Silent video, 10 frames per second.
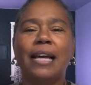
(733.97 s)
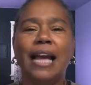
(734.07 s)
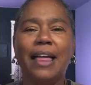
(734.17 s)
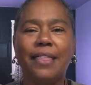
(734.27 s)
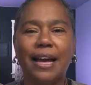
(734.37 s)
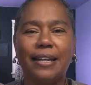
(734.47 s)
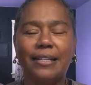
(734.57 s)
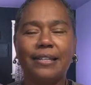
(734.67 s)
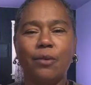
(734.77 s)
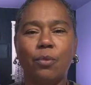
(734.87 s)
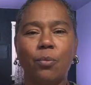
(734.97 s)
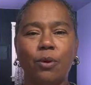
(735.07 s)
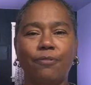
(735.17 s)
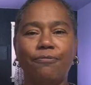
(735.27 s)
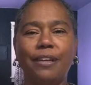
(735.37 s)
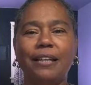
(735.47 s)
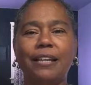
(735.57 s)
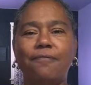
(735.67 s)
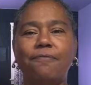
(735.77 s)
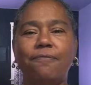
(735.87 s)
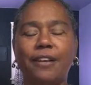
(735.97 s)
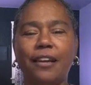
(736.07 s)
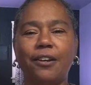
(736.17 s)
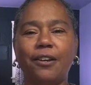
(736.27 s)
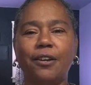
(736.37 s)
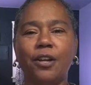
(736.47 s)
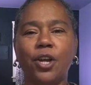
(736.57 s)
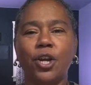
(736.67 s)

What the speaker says: And that is that when we're feeling fear,